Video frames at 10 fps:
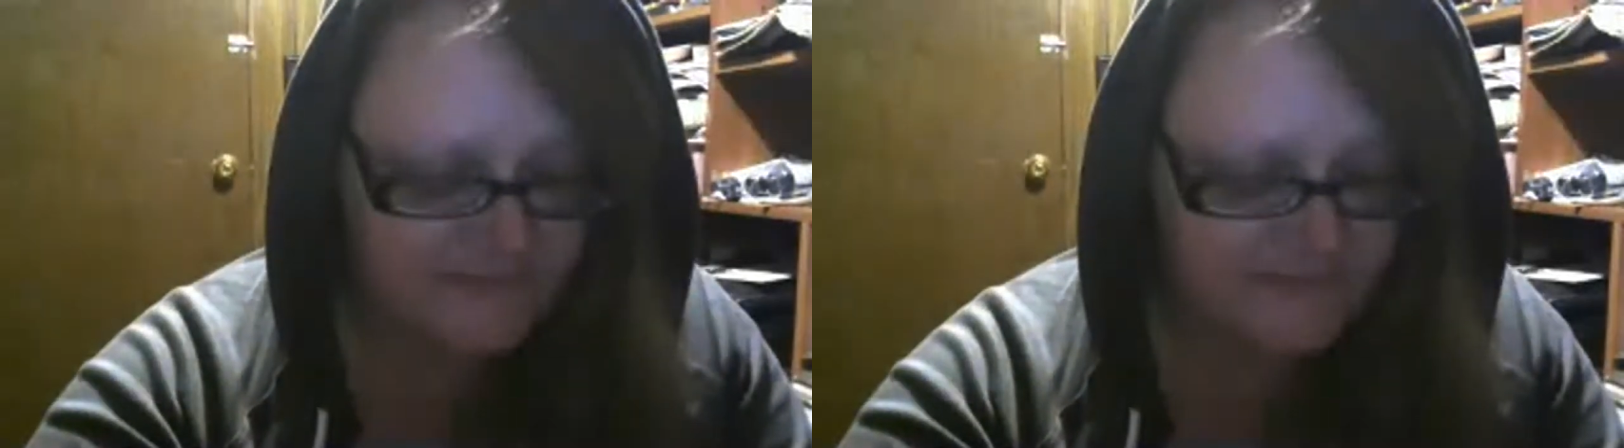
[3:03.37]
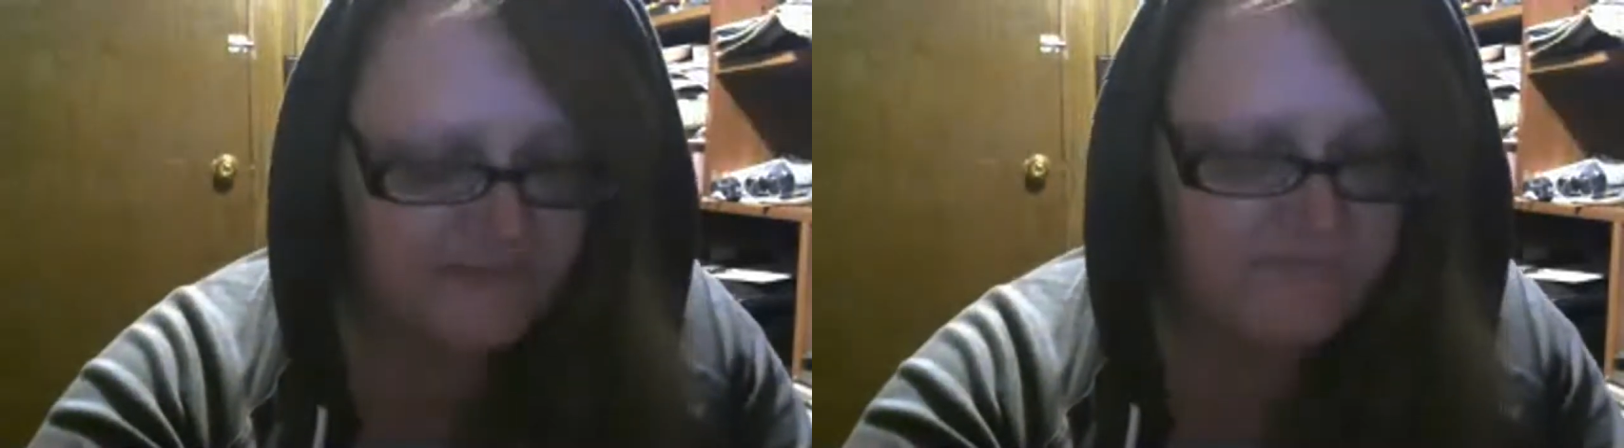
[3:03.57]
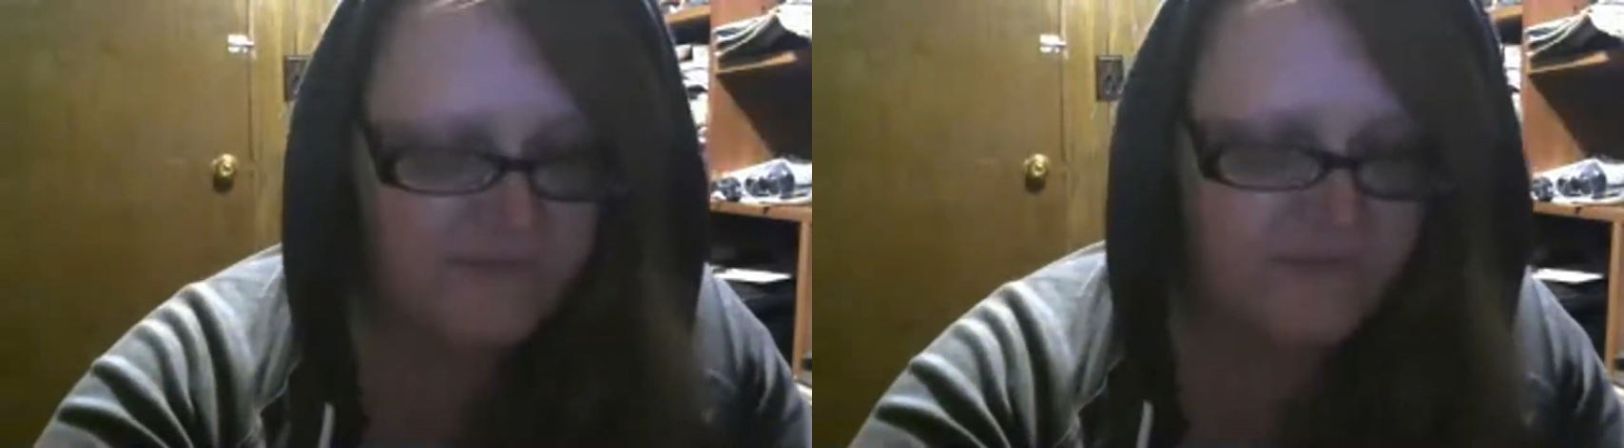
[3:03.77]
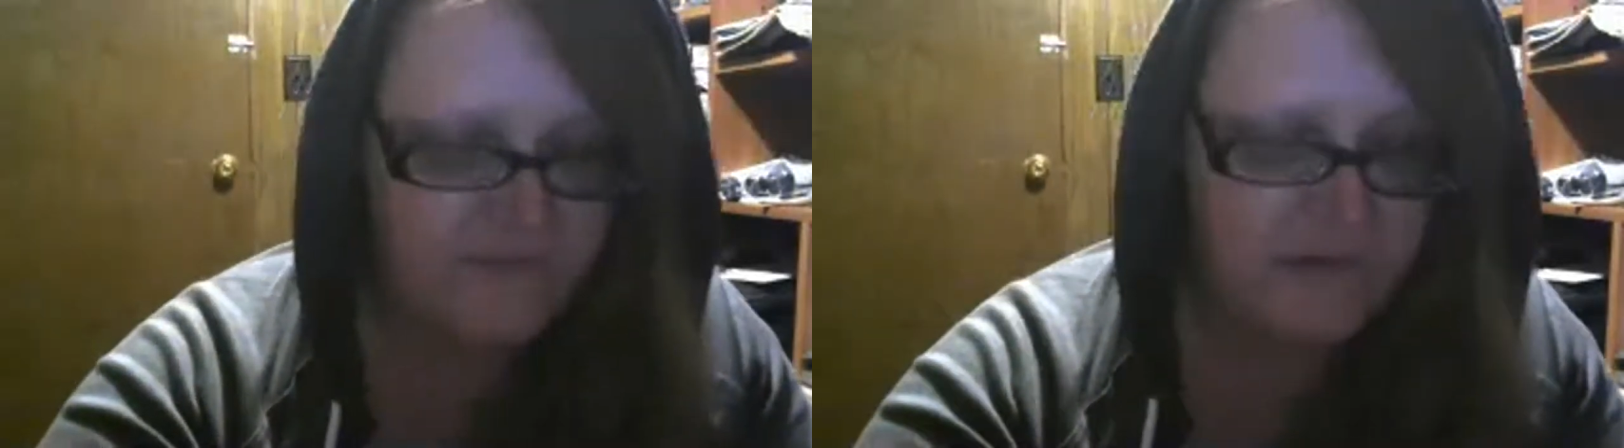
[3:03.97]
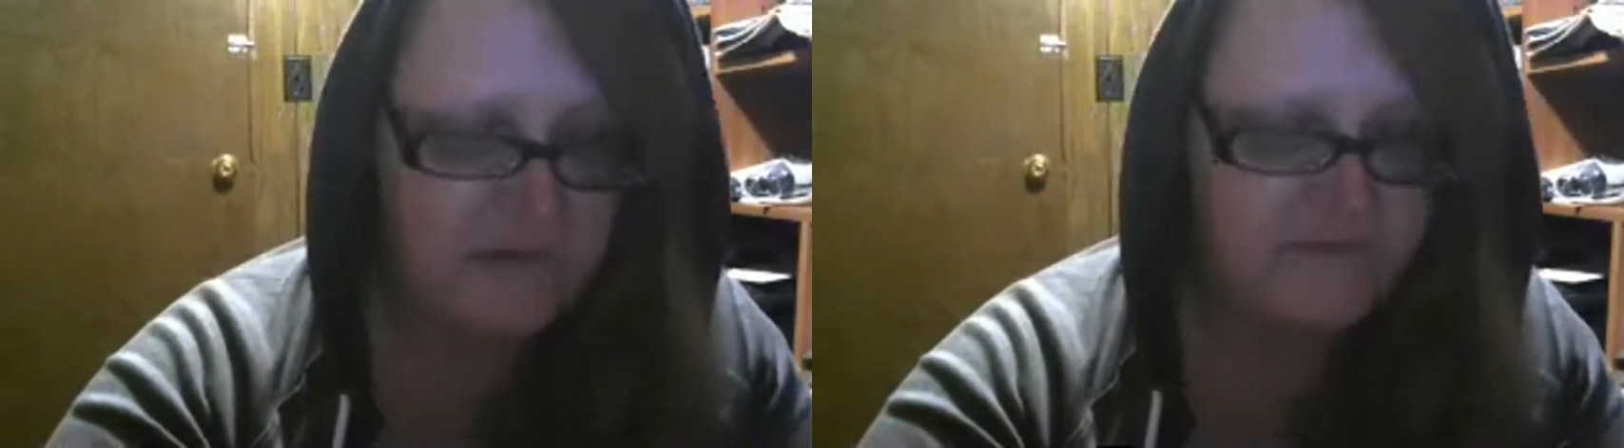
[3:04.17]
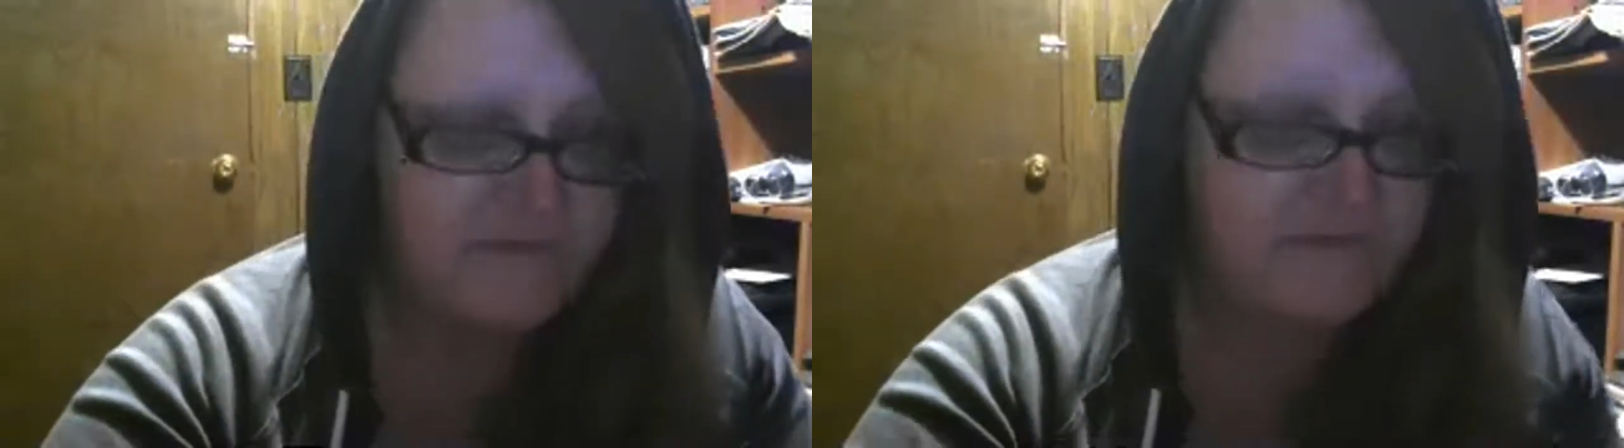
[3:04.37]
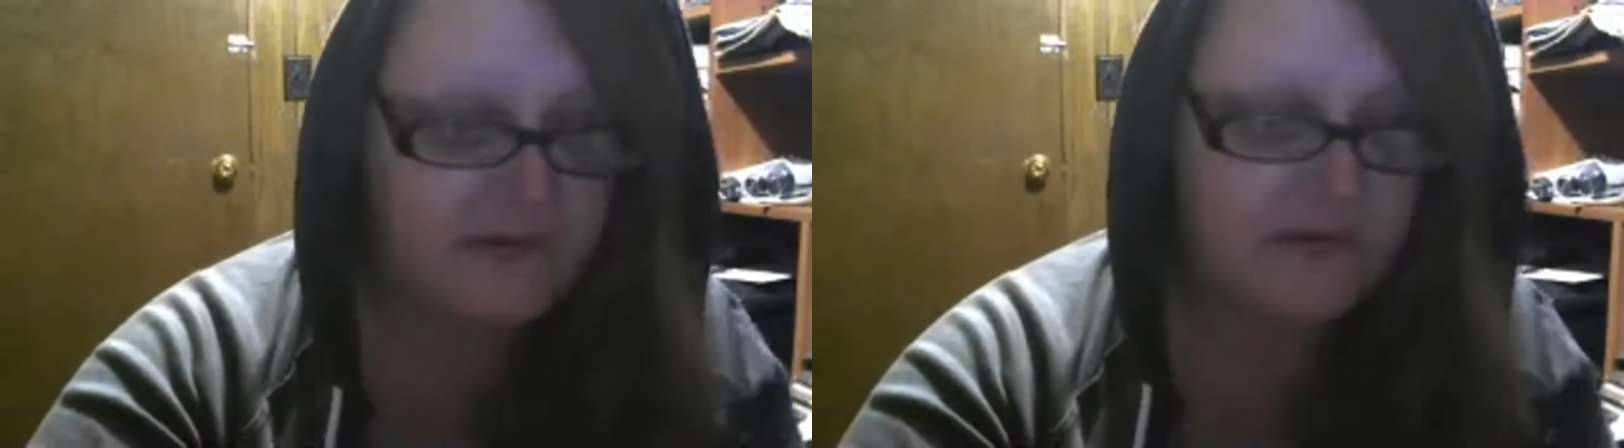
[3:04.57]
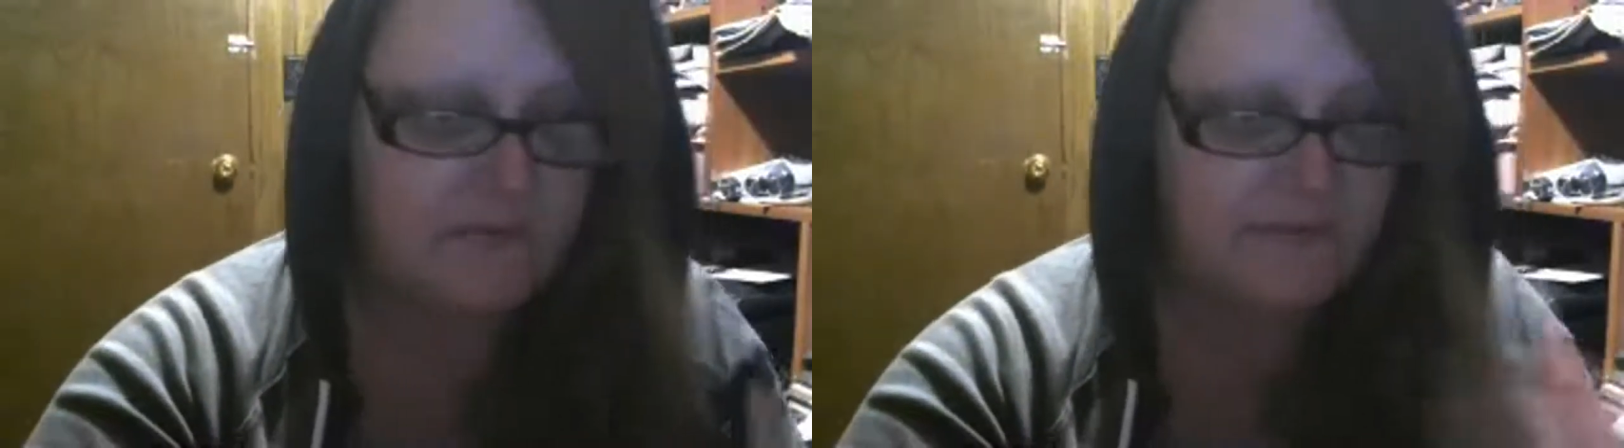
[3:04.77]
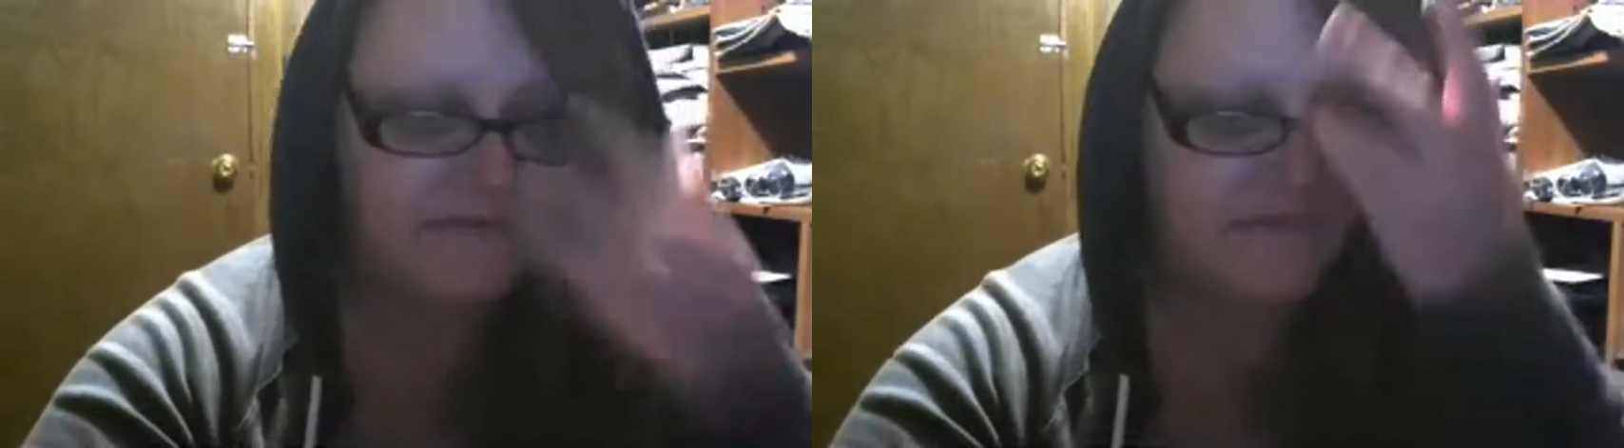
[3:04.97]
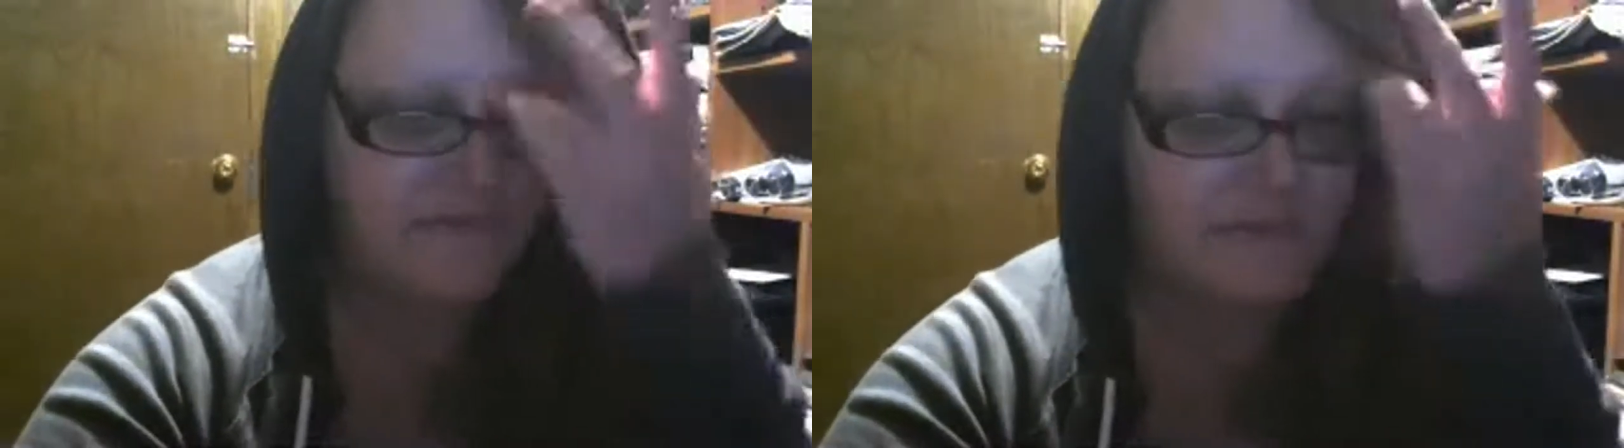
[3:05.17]
and she's here, but
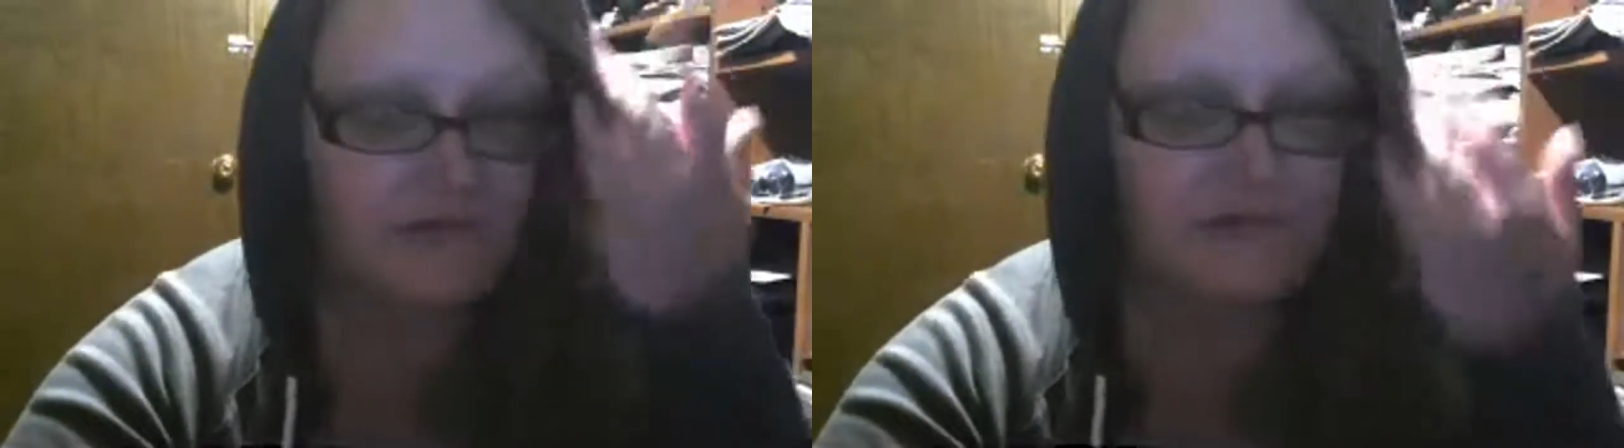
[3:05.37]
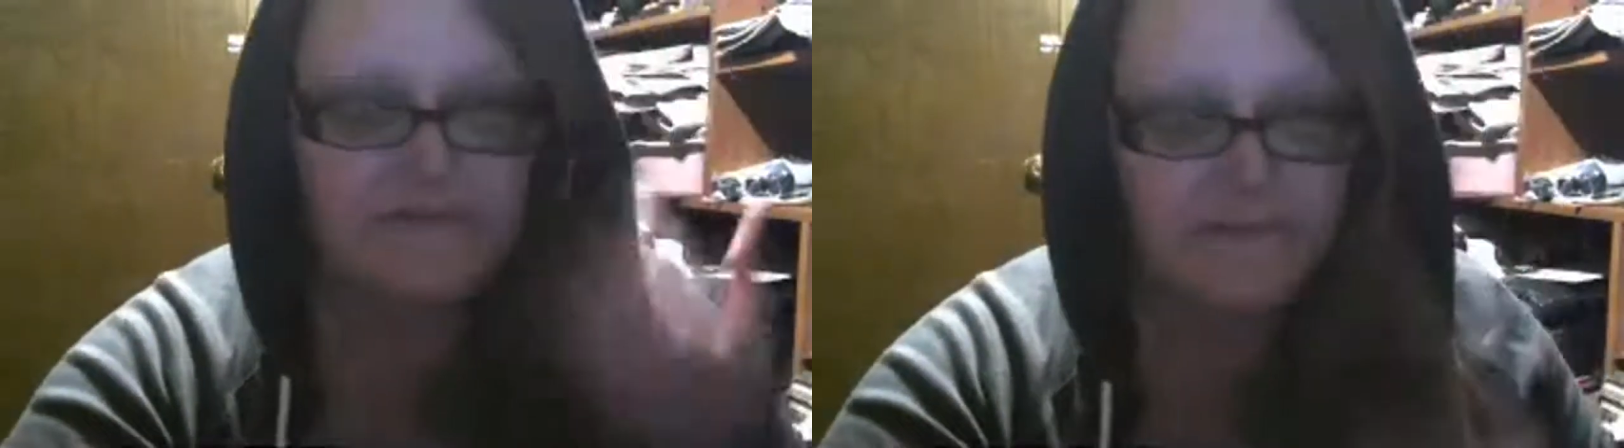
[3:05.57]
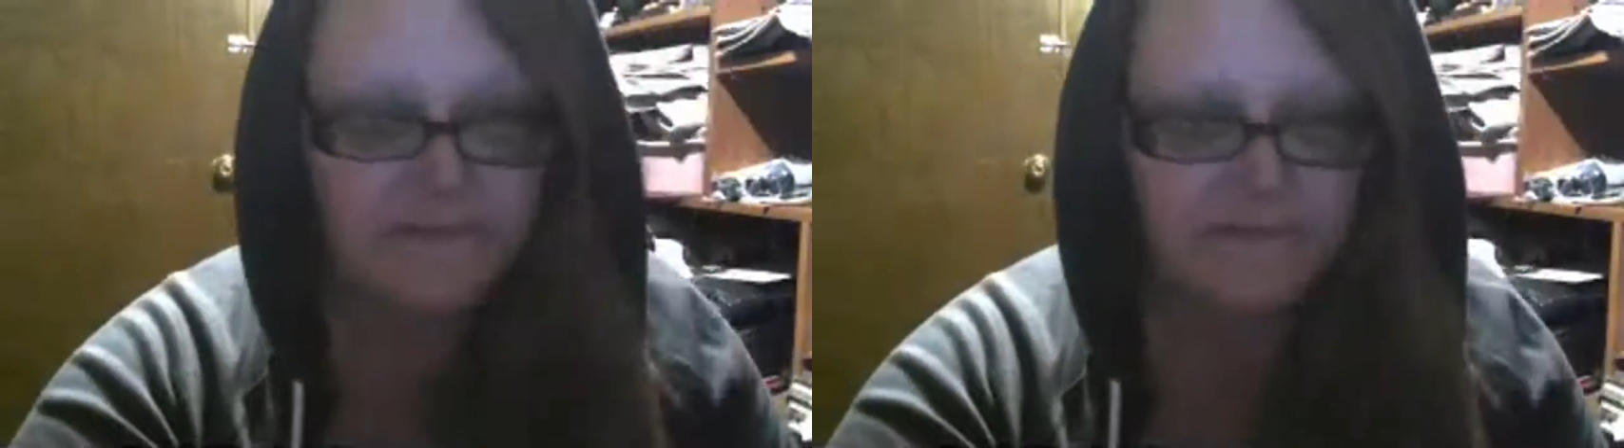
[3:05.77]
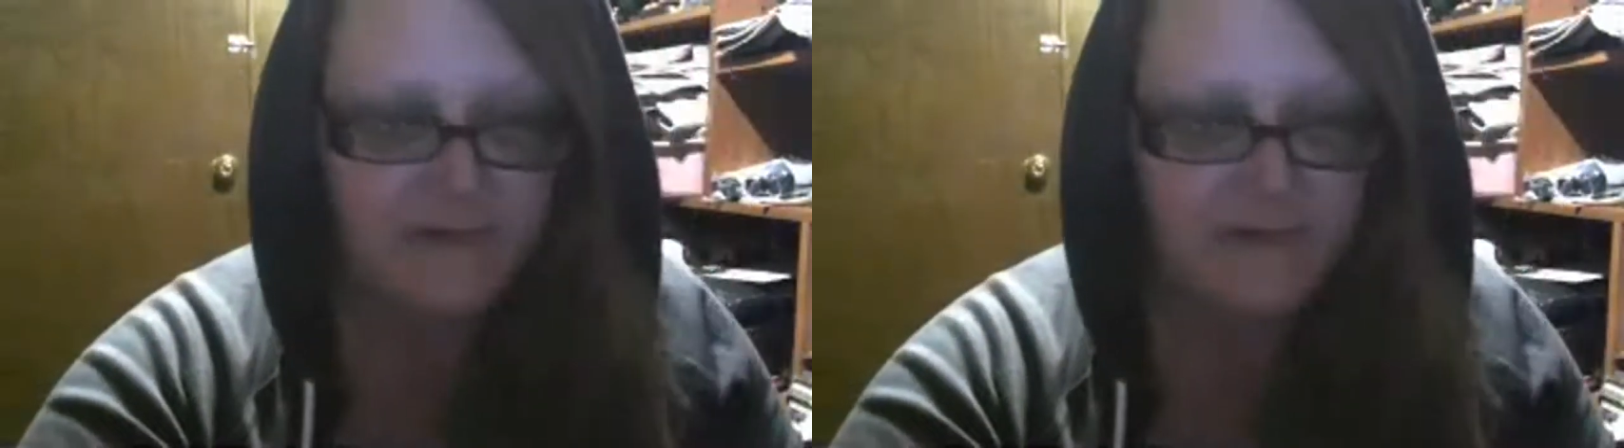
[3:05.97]
she's on hospice,